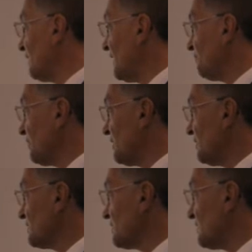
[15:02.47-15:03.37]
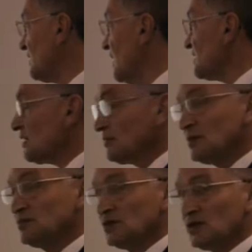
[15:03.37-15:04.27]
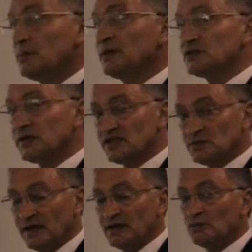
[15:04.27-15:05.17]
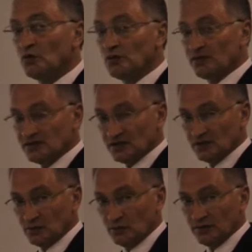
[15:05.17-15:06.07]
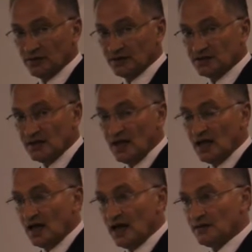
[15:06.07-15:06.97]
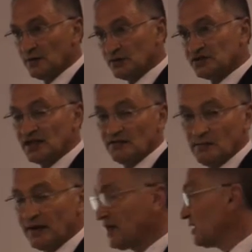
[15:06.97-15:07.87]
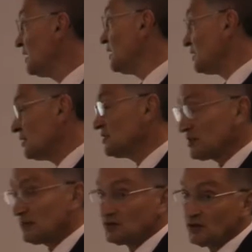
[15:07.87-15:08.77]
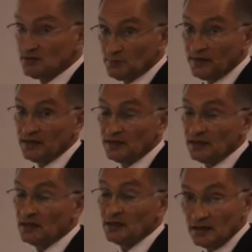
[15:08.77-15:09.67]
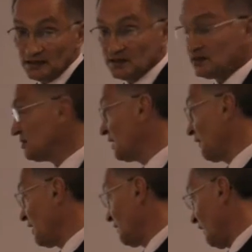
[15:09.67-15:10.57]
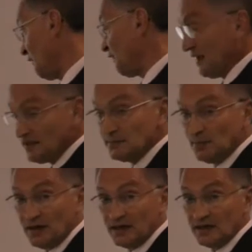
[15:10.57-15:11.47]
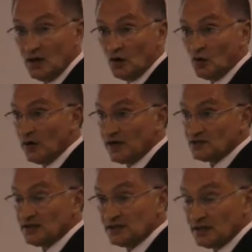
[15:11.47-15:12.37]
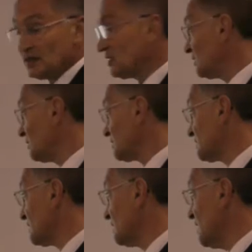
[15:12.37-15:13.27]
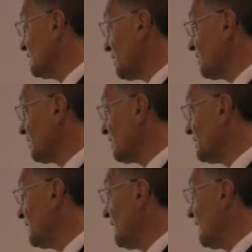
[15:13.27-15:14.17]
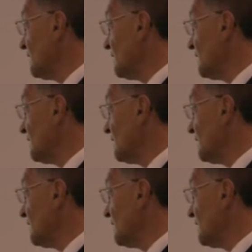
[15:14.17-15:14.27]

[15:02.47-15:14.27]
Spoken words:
of that, because sometimes you can be transmitting more than just the words, and the receiver may sometimes be offended by it, or actually not totally